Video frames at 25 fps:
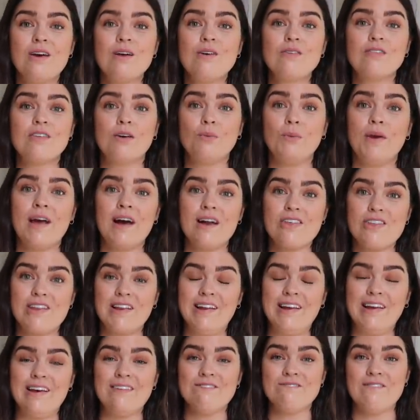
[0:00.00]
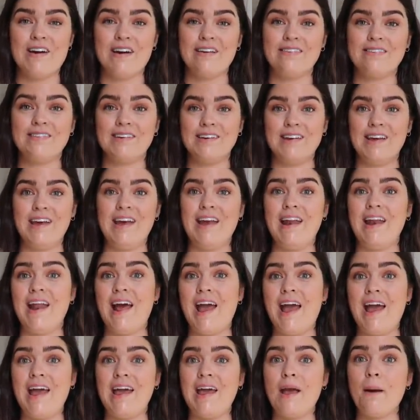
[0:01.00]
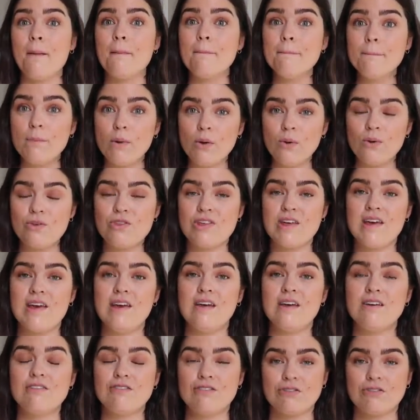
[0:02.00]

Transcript: So we actually invested in a Muji